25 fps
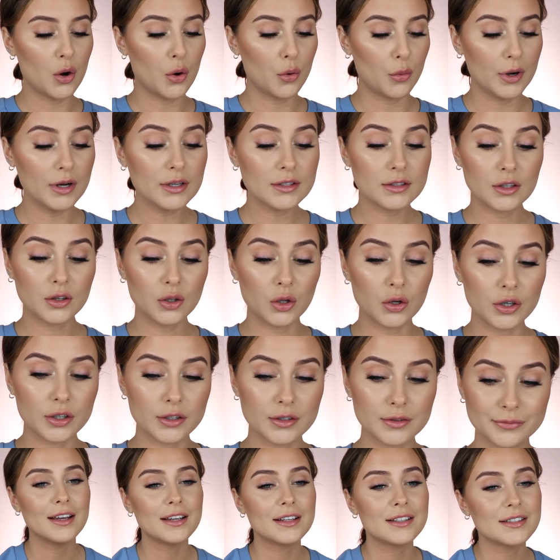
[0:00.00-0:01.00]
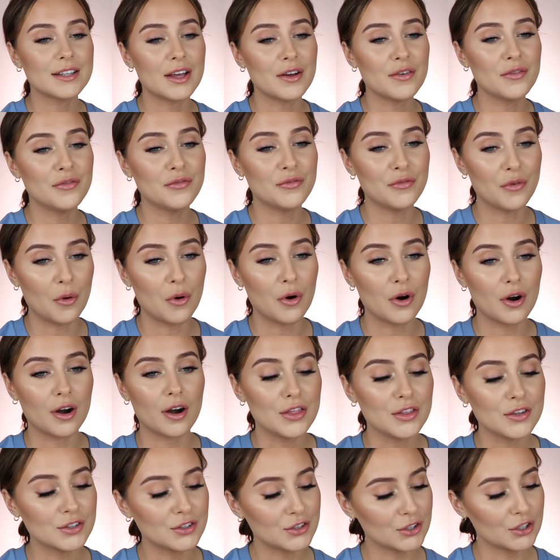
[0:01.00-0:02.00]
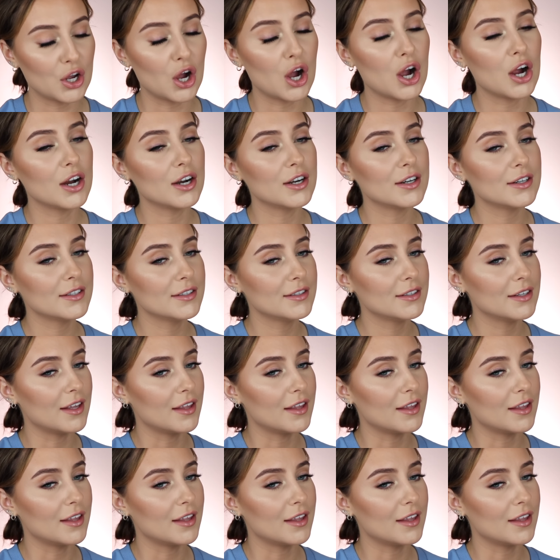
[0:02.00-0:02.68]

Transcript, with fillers: Praise the Lord, except for the scars